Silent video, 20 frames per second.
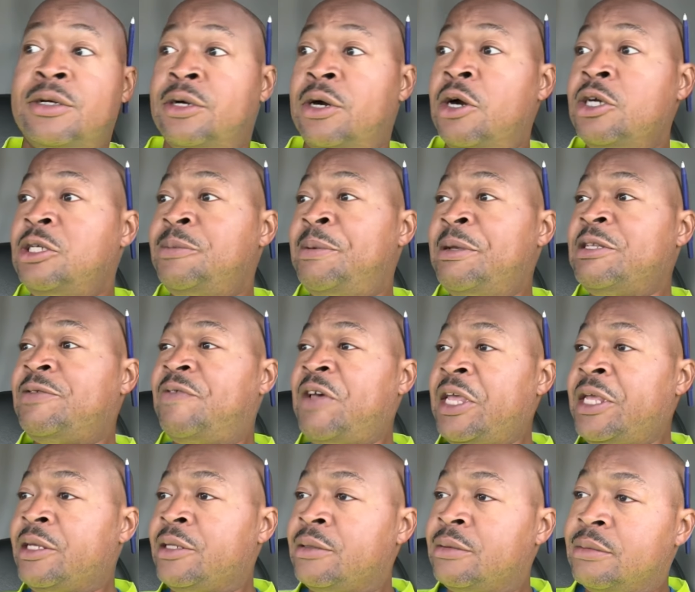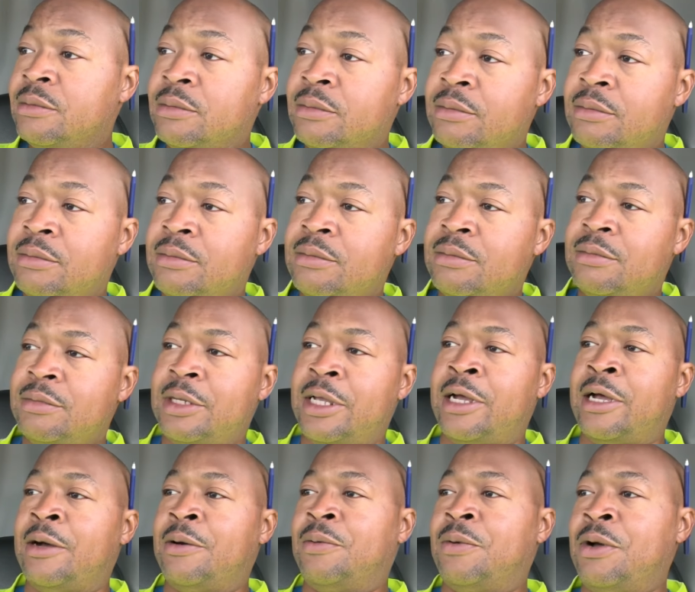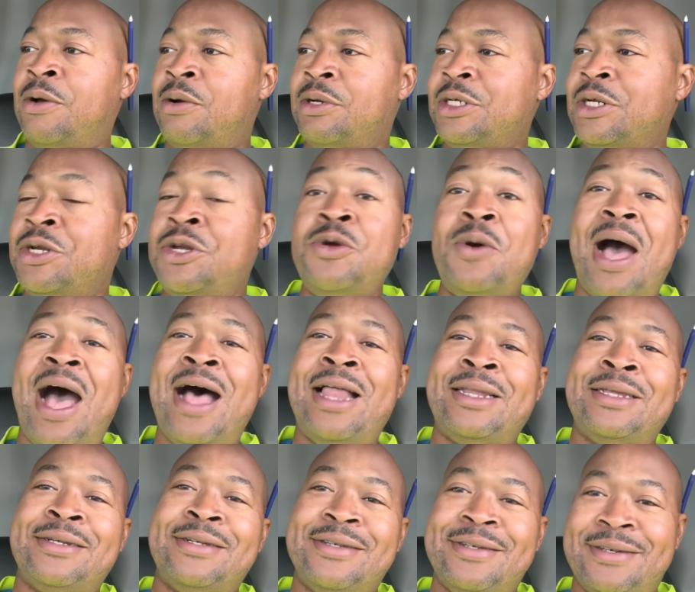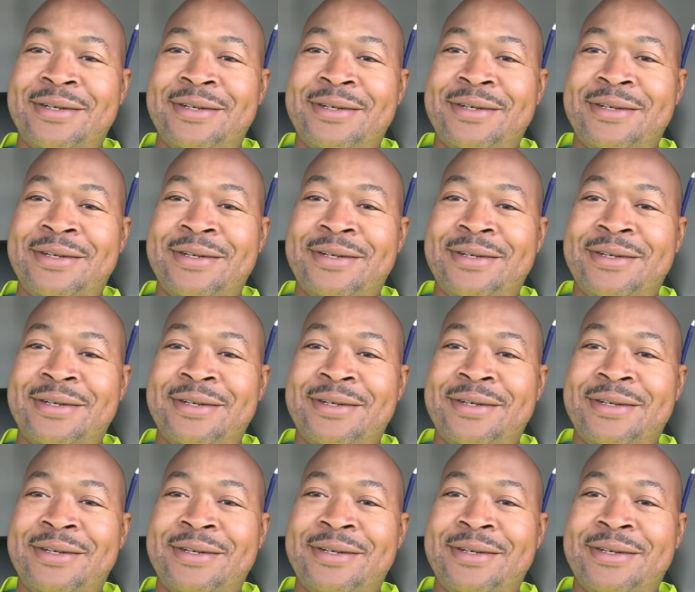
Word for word: Hershey, Pennsylvania. No, we're going to New Holland.